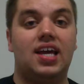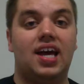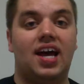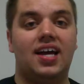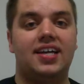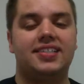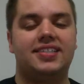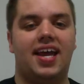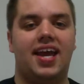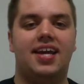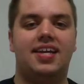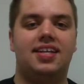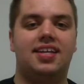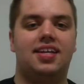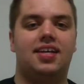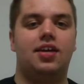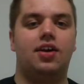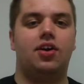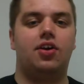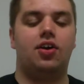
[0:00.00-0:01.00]
Guys, Andy
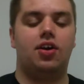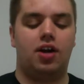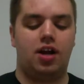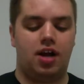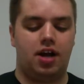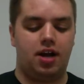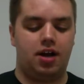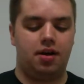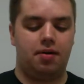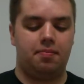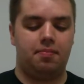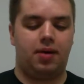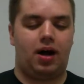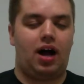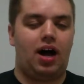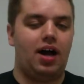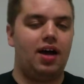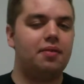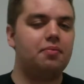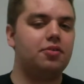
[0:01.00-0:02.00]
here.
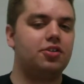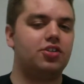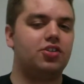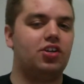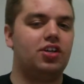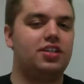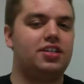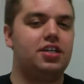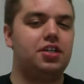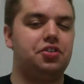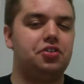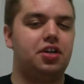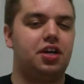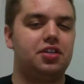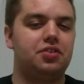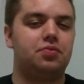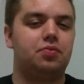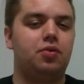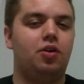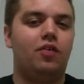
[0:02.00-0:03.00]
I'm just going to teach you
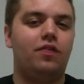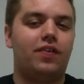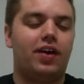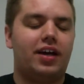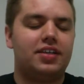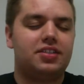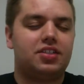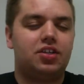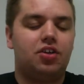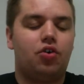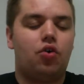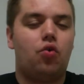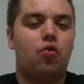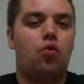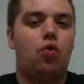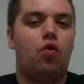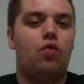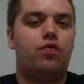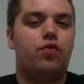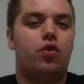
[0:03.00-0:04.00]
guys real fast and go
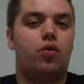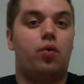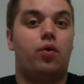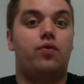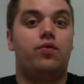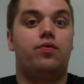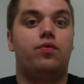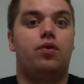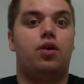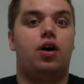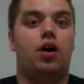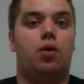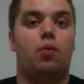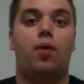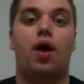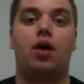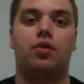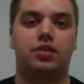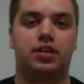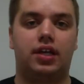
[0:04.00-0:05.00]
over
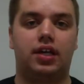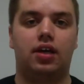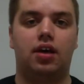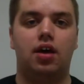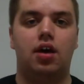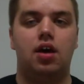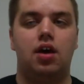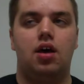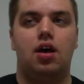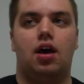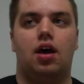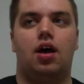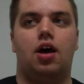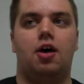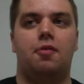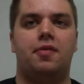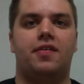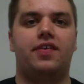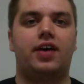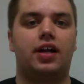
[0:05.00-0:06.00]
rounding.
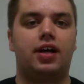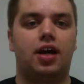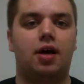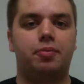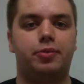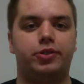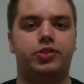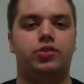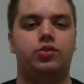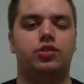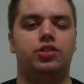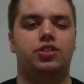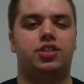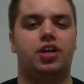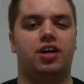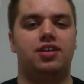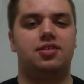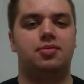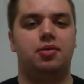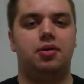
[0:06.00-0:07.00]
I've had a couple students
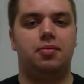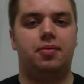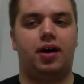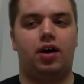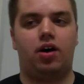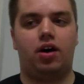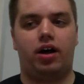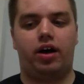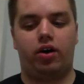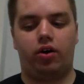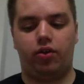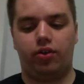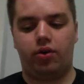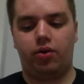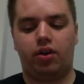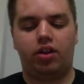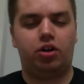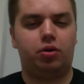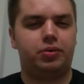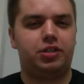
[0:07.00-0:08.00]
talk to me about how they're a
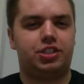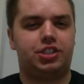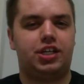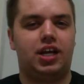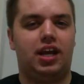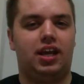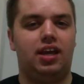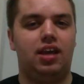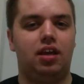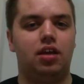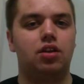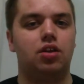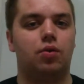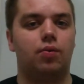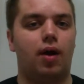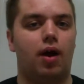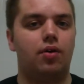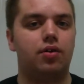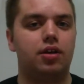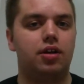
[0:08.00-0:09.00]
little bit shaky in the
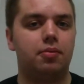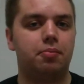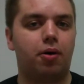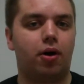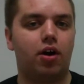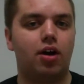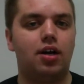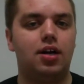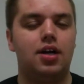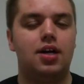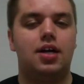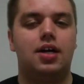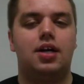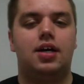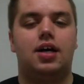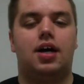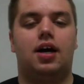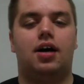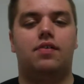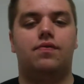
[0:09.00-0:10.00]
rounding part
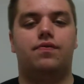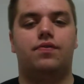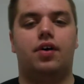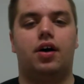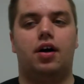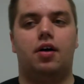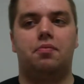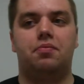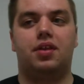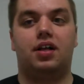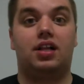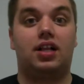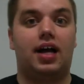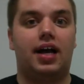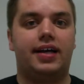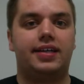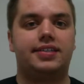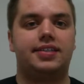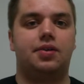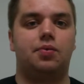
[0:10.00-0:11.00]
of the
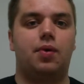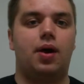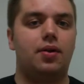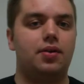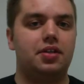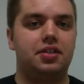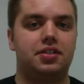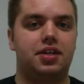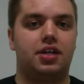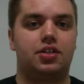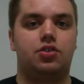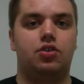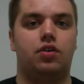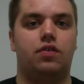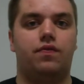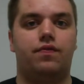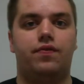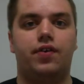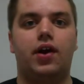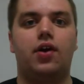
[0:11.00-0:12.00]
class, and rounding is actually a
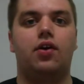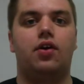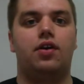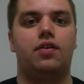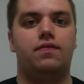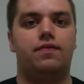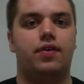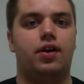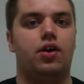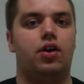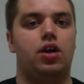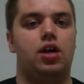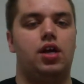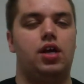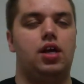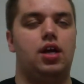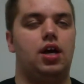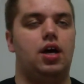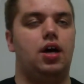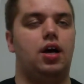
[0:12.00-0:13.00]
very,
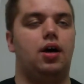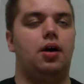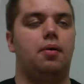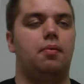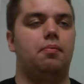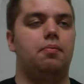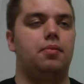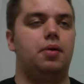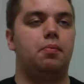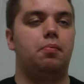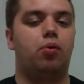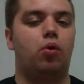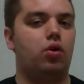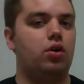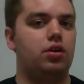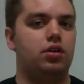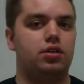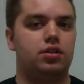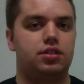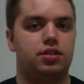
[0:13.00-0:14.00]
very
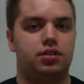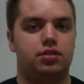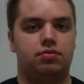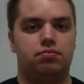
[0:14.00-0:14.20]
important